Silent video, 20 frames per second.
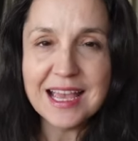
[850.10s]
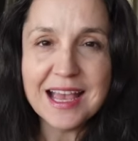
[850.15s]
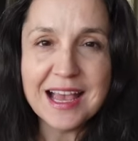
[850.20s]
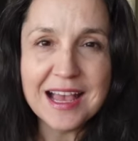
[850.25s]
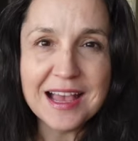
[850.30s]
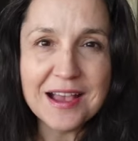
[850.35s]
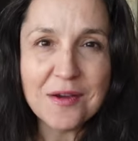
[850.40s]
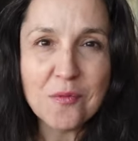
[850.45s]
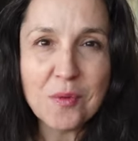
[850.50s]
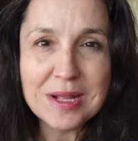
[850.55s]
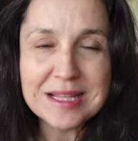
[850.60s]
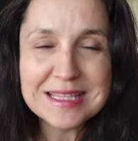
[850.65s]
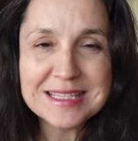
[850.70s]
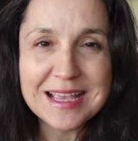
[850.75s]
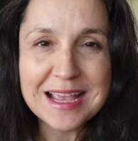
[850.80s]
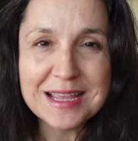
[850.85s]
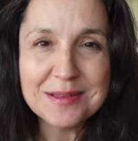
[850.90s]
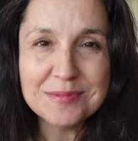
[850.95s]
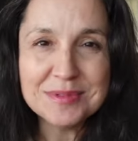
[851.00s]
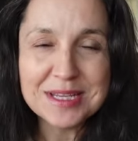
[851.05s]
once
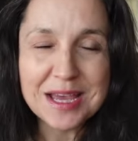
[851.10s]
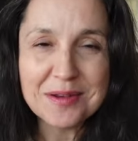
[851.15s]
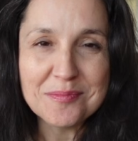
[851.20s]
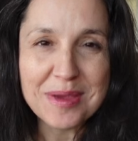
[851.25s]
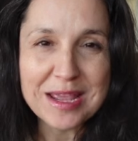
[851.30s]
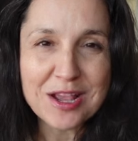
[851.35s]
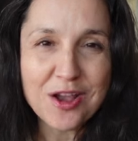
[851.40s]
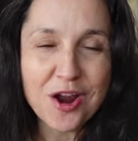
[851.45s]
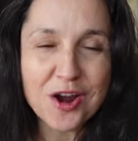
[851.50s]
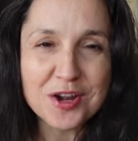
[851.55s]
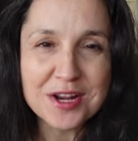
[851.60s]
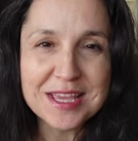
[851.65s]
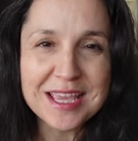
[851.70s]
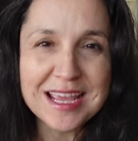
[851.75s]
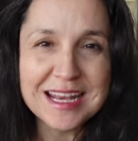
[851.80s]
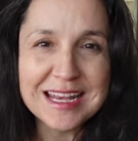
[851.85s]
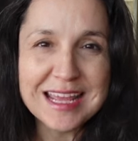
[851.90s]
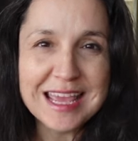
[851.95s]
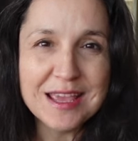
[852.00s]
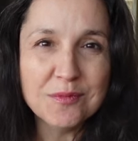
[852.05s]
I am done my
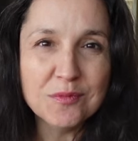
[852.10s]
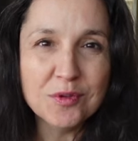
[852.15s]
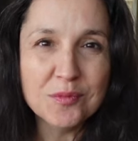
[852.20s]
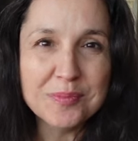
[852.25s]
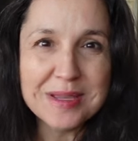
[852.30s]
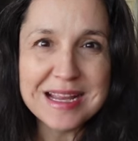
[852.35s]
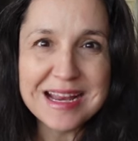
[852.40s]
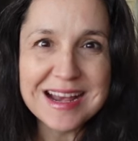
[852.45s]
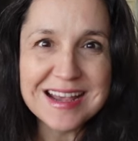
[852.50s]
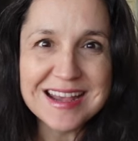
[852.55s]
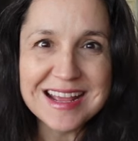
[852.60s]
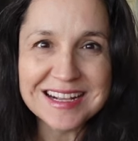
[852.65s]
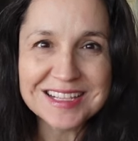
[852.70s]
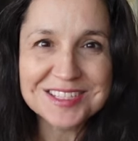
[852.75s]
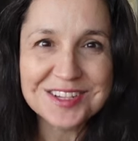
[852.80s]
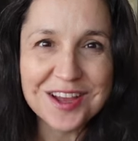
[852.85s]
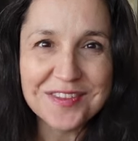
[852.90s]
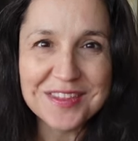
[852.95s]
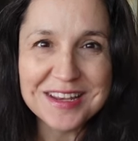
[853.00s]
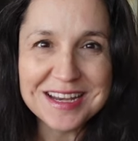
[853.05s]
cardigan, it will be
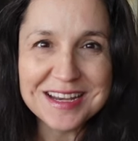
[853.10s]
next on the